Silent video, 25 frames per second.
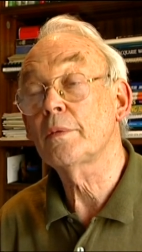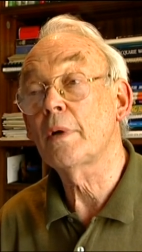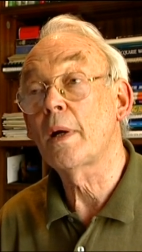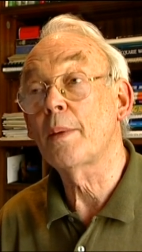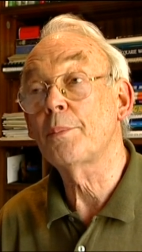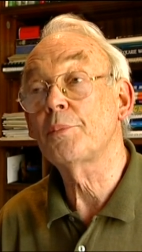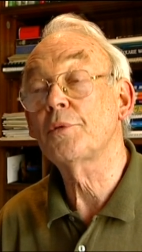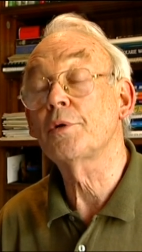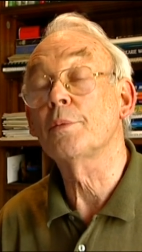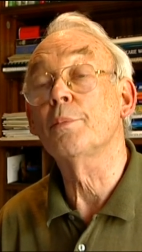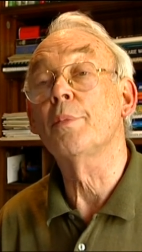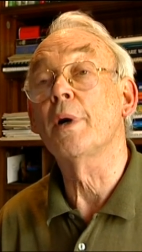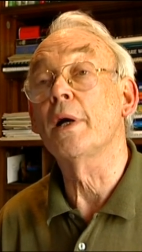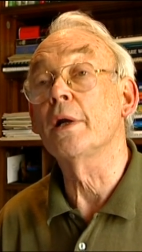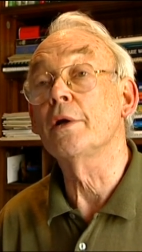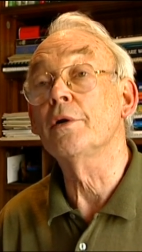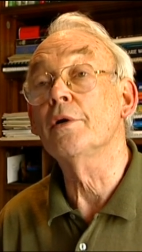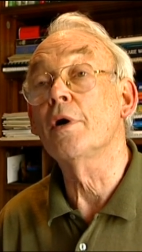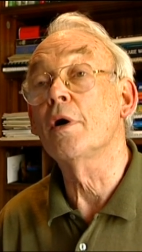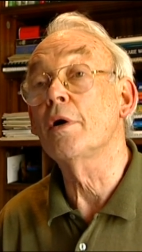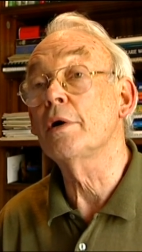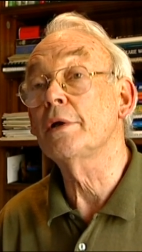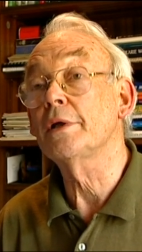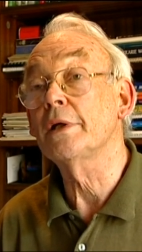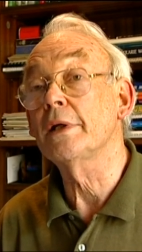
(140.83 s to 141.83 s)
up to about
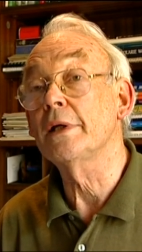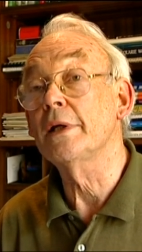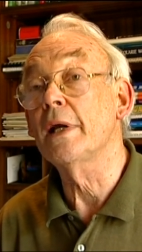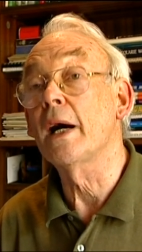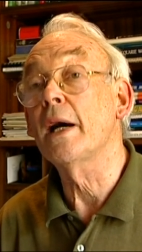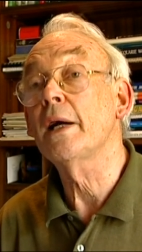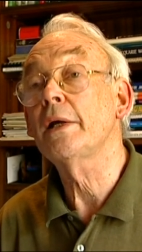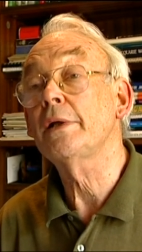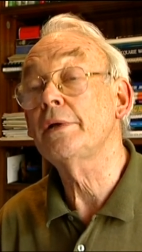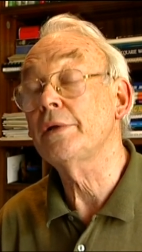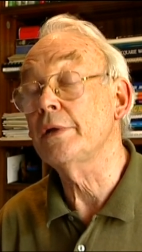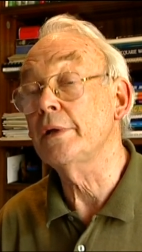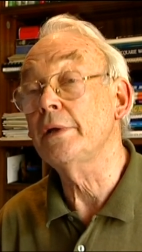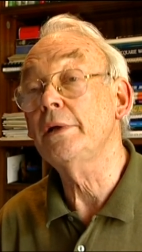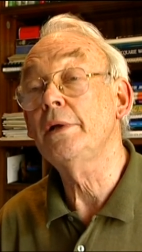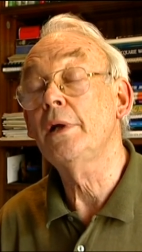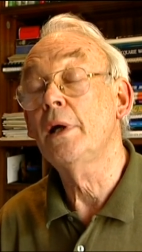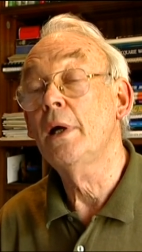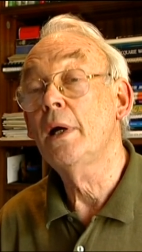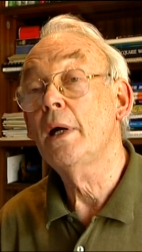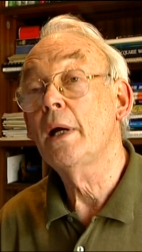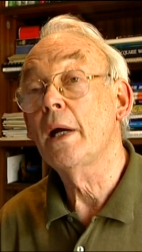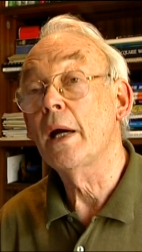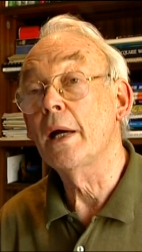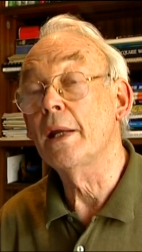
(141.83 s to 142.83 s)
1980
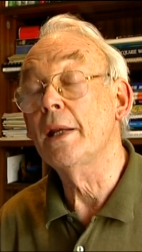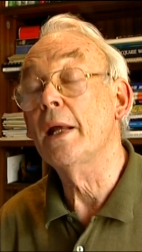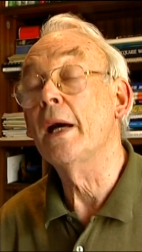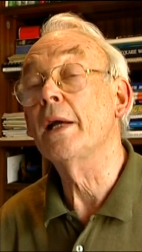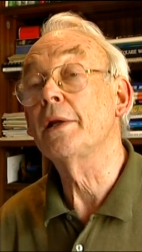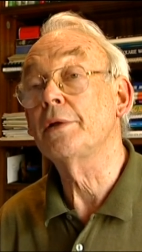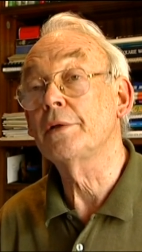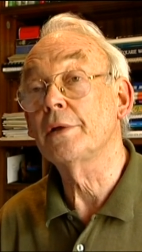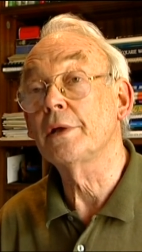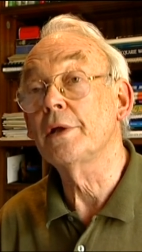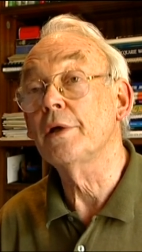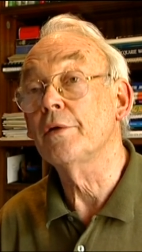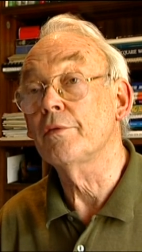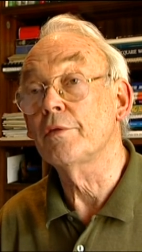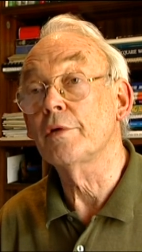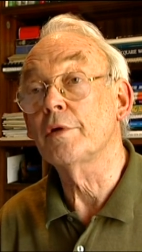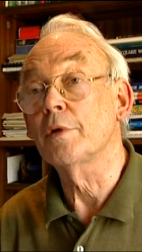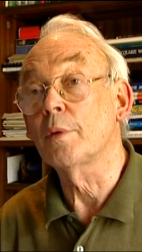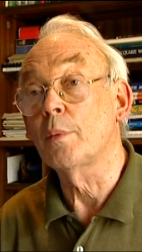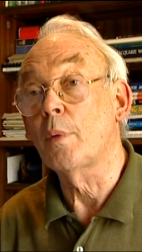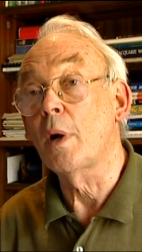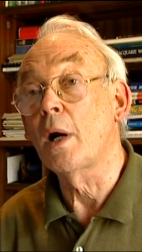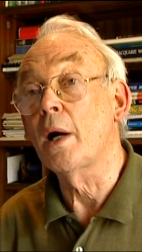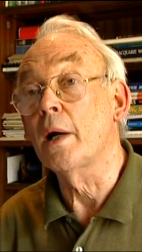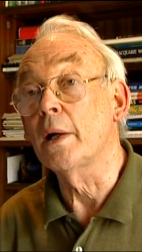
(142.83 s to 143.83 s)
and had to give it
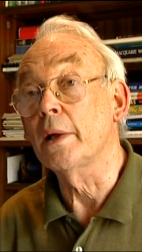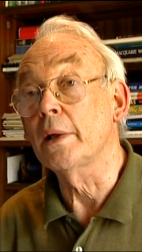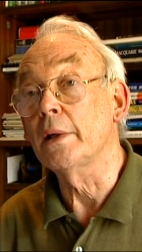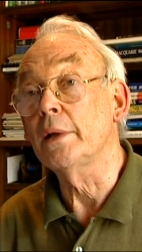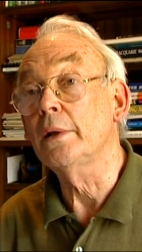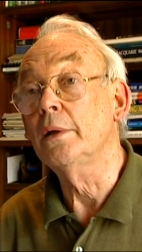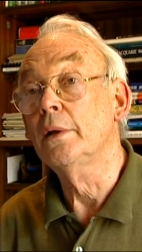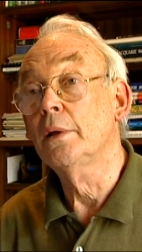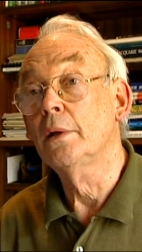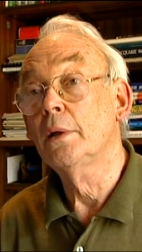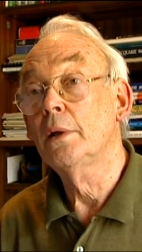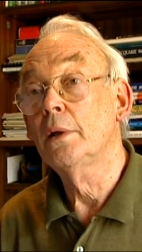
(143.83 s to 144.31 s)
away.